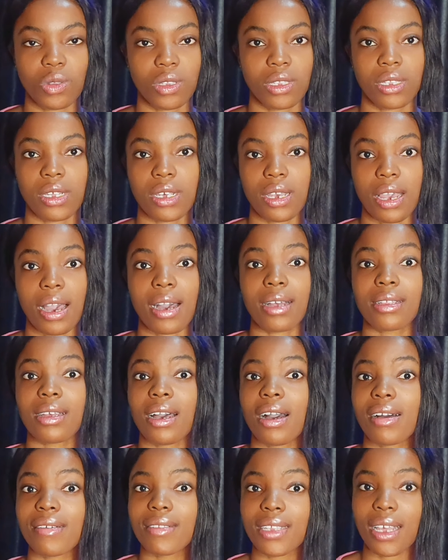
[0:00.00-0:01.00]
to say,
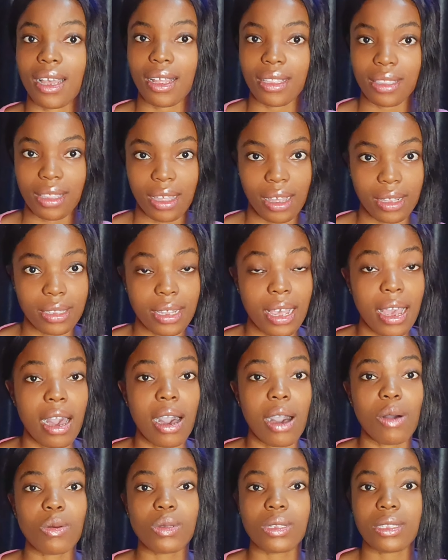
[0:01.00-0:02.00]
and after that
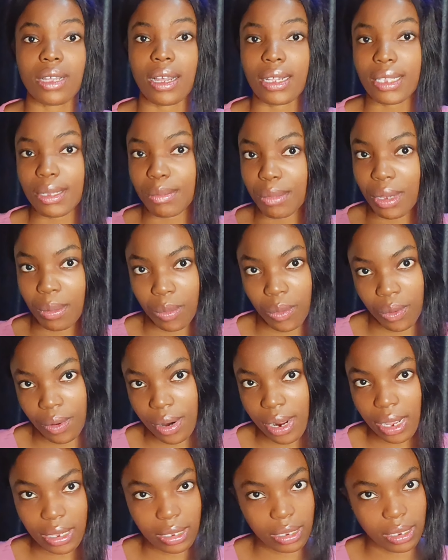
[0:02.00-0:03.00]
I will start
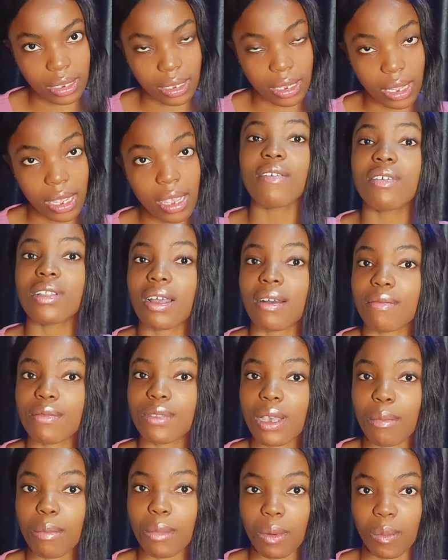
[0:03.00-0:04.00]
memorizing. Even
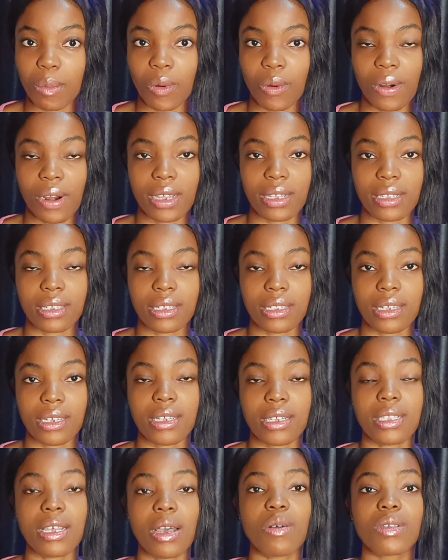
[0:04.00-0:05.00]
after
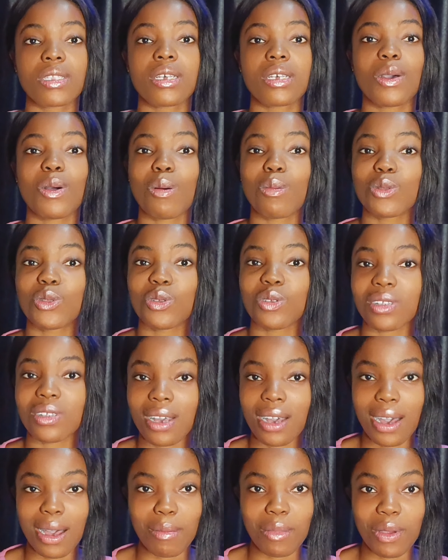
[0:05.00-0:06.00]
memorizing it, I will still come to
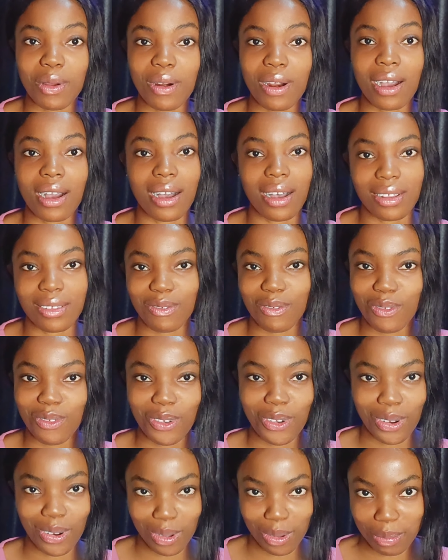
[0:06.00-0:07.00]
the camera and
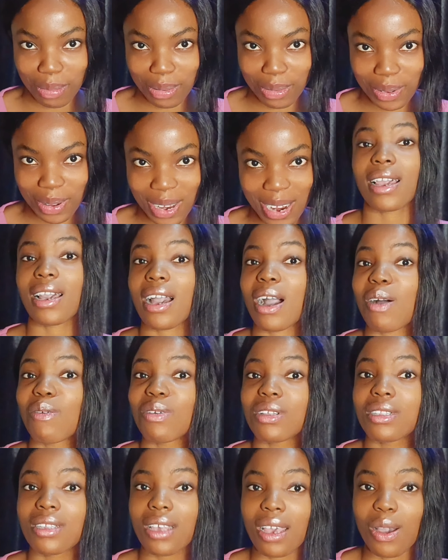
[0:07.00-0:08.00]
flop. Like I
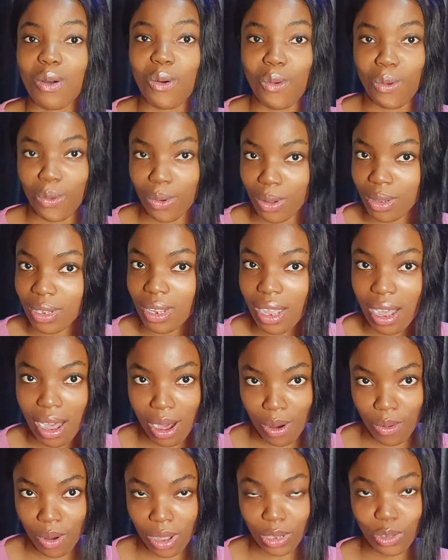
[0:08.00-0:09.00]
will take 1
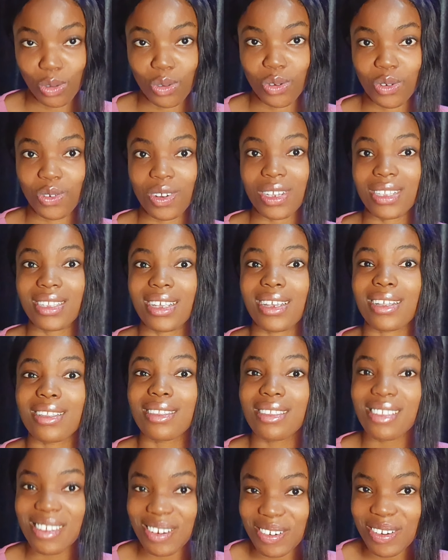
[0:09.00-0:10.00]
hour to create
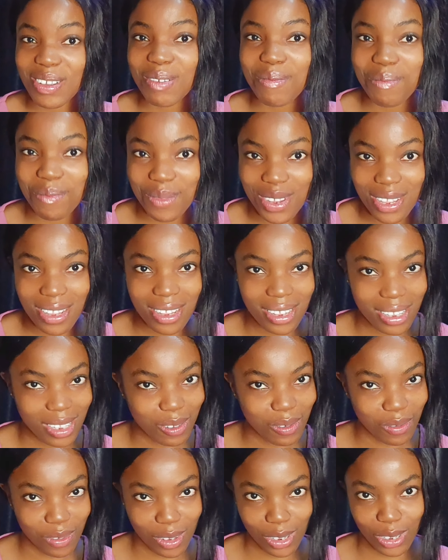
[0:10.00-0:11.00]
a 3
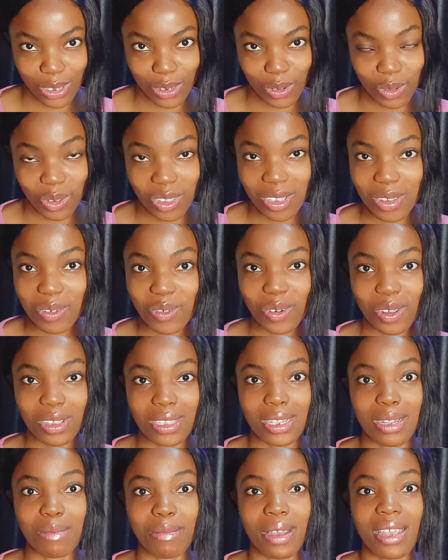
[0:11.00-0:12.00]
minutes video.
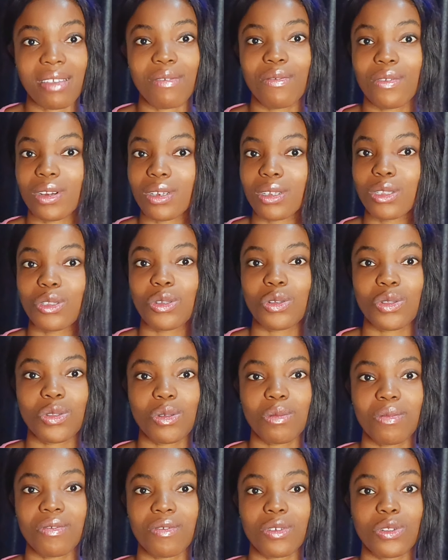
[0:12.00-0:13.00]
Seriously, my first
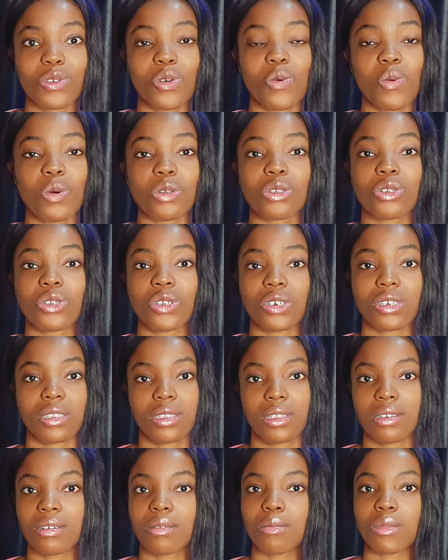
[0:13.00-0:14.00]
YouTube video was
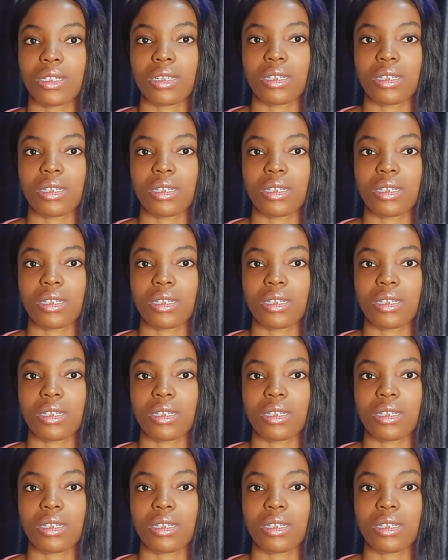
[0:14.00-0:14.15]
just 3